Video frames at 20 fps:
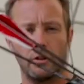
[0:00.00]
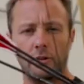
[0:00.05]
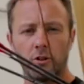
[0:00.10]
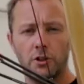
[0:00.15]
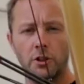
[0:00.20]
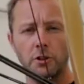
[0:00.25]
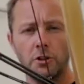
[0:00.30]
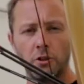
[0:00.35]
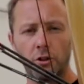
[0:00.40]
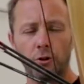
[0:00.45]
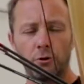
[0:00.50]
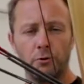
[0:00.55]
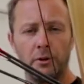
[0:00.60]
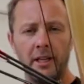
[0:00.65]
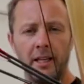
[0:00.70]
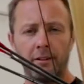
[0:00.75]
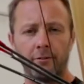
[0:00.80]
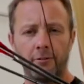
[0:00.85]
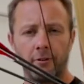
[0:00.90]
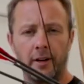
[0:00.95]
Just
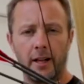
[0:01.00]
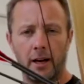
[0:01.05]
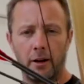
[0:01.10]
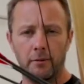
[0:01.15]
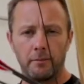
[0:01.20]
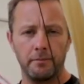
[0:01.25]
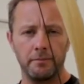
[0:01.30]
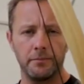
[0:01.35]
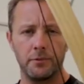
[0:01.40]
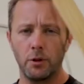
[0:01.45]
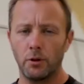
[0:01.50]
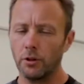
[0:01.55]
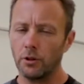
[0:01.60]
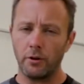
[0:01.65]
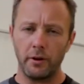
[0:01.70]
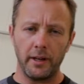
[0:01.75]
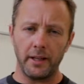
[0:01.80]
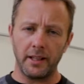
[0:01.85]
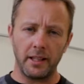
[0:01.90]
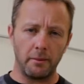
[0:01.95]
3 for now. Don't
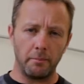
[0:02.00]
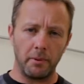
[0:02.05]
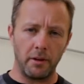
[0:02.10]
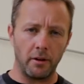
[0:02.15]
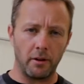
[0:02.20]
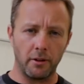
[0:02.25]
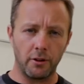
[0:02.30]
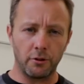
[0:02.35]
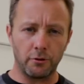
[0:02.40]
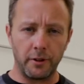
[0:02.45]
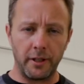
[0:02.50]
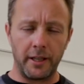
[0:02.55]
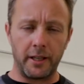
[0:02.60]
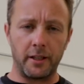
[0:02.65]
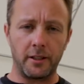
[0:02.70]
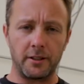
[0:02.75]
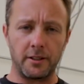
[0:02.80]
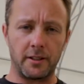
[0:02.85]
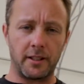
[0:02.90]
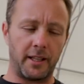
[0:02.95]
go anything beyond 3
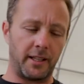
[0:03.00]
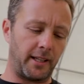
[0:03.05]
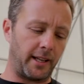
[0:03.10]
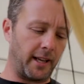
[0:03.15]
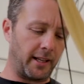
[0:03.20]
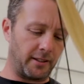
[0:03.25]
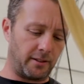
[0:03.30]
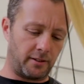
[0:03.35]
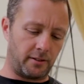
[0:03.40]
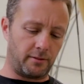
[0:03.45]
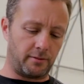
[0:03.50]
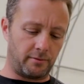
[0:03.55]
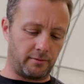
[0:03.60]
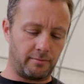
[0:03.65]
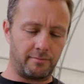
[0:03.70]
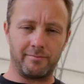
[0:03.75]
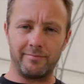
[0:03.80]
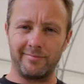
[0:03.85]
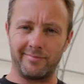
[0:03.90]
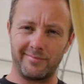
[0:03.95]
because it gets
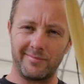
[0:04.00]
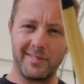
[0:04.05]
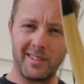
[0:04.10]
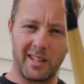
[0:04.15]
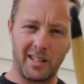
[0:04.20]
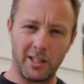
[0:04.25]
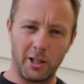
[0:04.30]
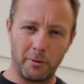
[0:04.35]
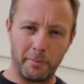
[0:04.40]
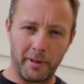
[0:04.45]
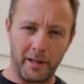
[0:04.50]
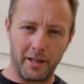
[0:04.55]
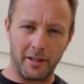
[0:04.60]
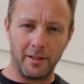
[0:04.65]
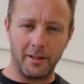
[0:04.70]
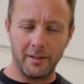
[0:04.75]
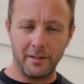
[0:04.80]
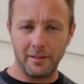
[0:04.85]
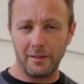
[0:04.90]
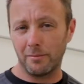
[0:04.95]
a little bit
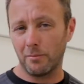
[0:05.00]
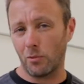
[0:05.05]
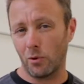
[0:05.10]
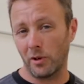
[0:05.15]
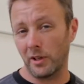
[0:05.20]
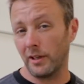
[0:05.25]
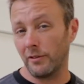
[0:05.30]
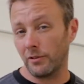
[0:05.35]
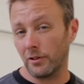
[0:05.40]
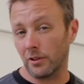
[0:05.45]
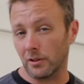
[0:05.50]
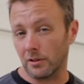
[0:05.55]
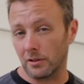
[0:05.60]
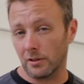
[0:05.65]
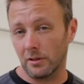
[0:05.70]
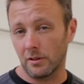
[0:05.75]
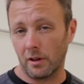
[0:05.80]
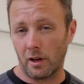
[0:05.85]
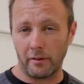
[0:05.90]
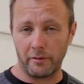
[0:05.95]
more difficult,
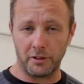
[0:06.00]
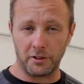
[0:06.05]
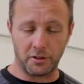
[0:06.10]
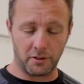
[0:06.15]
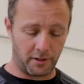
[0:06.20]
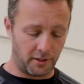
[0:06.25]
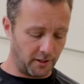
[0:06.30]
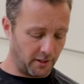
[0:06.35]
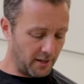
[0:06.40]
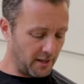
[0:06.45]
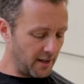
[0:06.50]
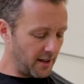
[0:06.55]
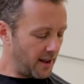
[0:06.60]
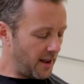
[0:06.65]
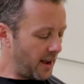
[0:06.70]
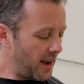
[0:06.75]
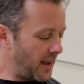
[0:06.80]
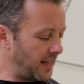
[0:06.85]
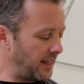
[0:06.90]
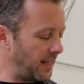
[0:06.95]
obviously.
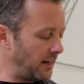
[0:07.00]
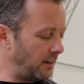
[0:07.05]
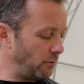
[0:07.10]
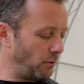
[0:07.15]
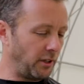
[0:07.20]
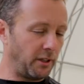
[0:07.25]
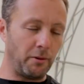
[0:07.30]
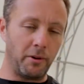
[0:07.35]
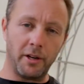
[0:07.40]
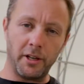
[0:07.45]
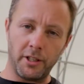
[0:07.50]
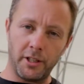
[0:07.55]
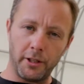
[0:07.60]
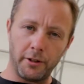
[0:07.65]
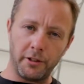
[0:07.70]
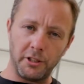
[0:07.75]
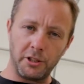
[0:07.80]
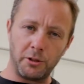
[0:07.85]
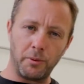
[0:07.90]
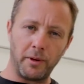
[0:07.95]
And then what you want to
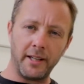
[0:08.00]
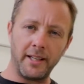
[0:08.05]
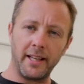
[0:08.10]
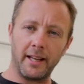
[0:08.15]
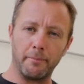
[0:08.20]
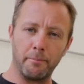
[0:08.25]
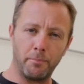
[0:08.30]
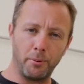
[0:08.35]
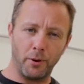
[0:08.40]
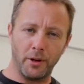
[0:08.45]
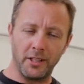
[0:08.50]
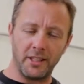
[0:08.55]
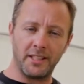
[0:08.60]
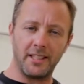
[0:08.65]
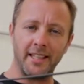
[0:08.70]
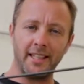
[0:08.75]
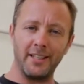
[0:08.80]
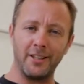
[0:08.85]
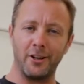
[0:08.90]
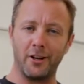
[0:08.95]
do is you want to get
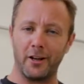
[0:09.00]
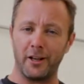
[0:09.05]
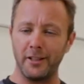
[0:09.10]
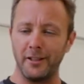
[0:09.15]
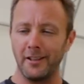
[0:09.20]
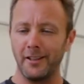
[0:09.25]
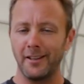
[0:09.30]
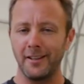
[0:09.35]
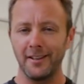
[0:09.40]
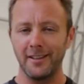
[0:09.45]
pretty good